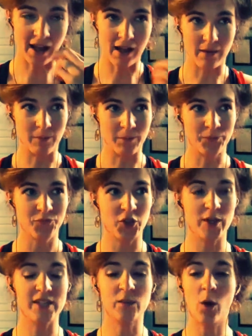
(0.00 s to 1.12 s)

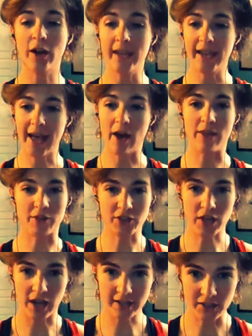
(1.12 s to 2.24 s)
So he's walking out, and
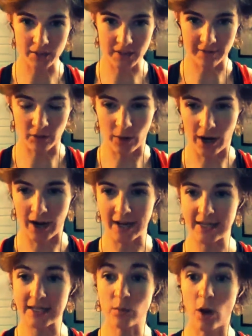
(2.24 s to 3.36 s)
there's costumes everywhere,
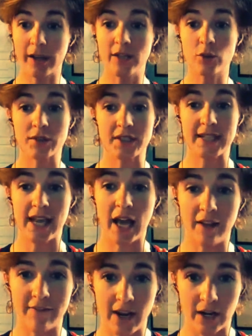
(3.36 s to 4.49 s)
and he's walking towards the
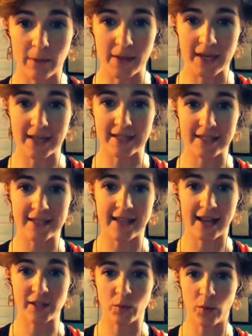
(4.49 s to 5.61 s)
elevator because
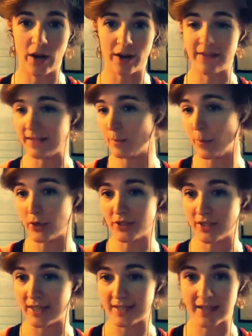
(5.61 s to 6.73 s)
that's where this
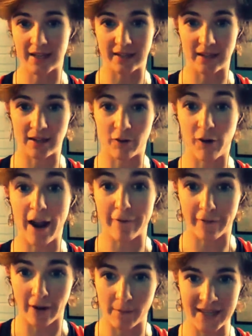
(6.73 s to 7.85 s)
person is going to arrive
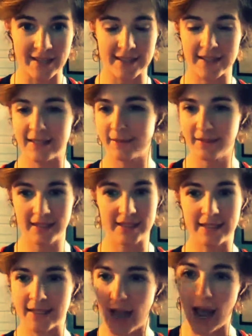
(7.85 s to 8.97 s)
from, because
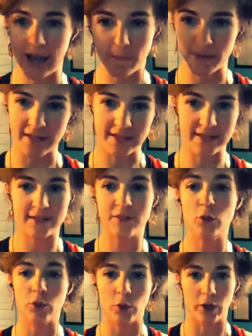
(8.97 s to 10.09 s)
he's high up in this
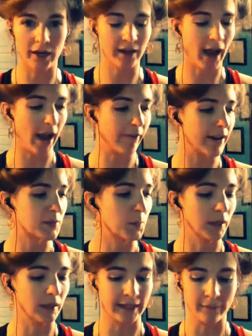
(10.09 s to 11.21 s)
New York high-rise
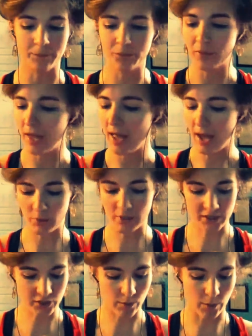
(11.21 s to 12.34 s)
building. We
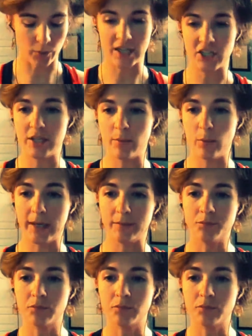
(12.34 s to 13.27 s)
assume a pretty cheap one.